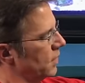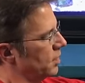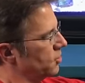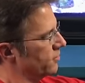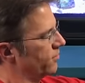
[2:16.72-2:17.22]

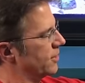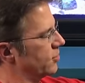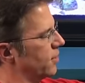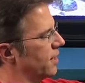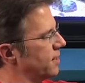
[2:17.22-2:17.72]
It just
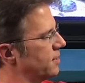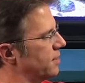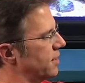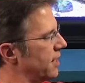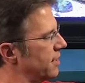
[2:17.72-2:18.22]
fits right into
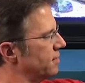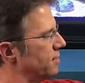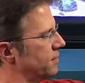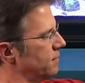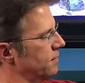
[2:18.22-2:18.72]
the
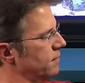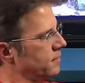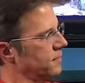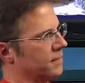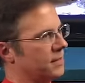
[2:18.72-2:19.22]
case.
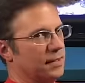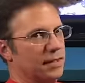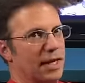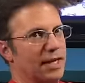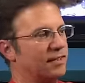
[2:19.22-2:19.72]

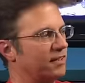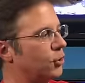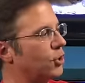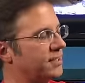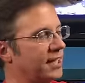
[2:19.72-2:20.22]
And
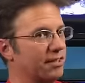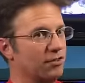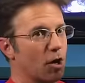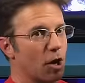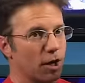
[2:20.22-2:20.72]
you could take
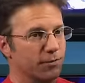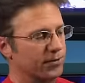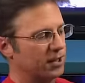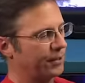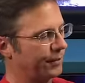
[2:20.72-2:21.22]
this
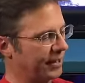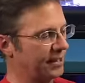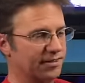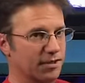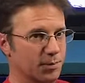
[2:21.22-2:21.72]
off,
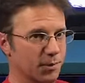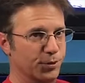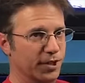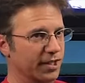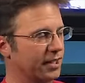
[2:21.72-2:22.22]
clean this up
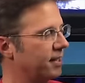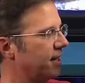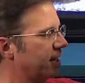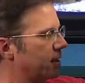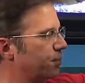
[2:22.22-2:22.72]
completely,
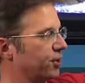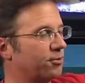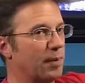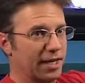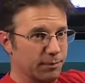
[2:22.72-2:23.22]
and then put
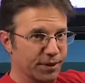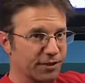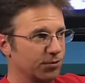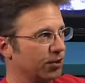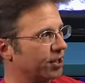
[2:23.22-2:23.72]
this back in
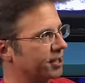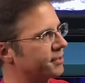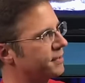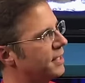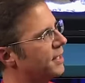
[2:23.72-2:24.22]
place when you're
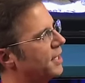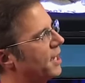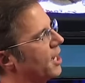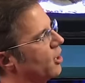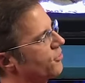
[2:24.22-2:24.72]
done.
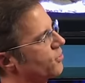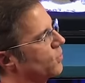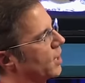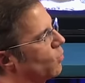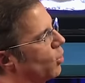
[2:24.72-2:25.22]
I also,
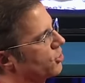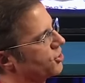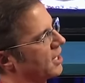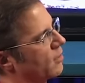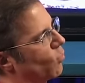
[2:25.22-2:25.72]
when I
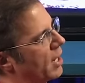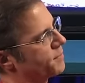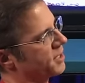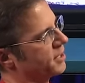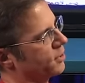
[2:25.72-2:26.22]
washed it, I
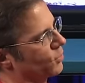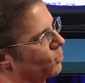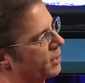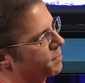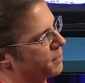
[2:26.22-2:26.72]
wiped in here with
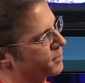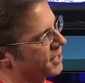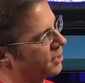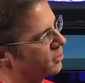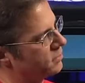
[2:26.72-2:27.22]
a wet paper
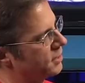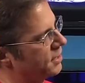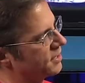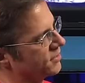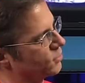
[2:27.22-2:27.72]
towel
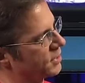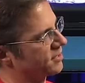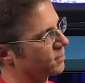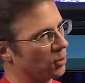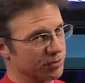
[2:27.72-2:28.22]
because it would
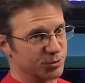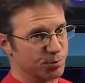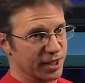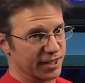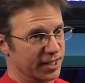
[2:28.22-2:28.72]
get some
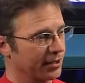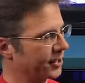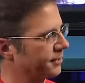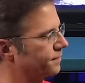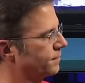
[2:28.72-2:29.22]
overspray in that
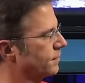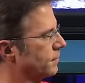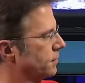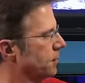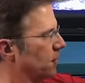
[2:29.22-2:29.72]
area.
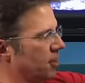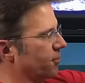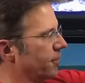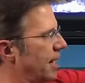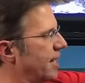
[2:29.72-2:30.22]

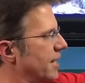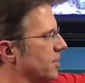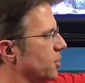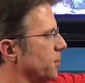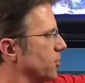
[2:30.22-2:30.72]
Other than that, I
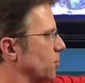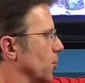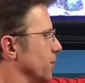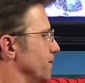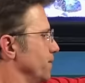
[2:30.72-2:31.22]
didn't do much more.